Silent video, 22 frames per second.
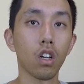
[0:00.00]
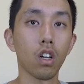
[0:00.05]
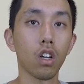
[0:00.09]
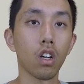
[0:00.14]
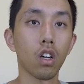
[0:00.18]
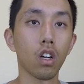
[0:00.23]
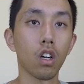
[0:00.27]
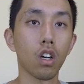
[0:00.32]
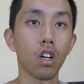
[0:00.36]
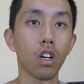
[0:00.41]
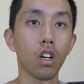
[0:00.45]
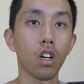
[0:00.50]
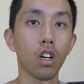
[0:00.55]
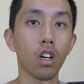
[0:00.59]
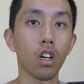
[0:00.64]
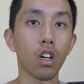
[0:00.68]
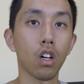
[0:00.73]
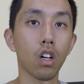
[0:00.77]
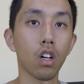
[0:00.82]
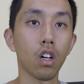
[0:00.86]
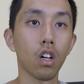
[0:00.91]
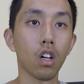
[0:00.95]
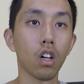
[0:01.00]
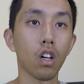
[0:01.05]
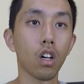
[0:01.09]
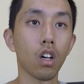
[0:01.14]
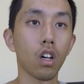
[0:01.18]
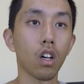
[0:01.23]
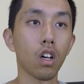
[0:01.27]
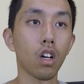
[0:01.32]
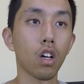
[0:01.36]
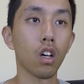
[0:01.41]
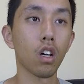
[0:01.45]

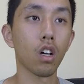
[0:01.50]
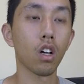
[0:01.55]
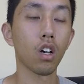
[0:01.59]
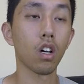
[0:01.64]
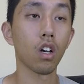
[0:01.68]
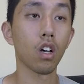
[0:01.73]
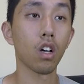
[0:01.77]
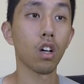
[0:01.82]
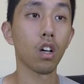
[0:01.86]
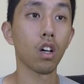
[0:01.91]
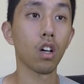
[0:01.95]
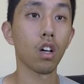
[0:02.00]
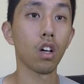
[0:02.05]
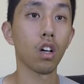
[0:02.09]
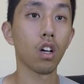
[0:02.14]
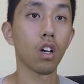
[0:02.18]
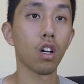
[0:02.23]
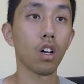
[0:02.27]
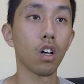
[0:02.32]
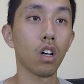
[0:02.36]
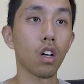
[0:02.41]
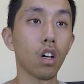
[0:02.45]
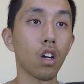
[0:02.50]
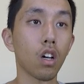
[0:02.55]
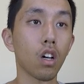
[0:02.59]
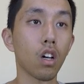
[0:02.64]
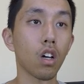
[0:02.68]
No one is speaking in this clip.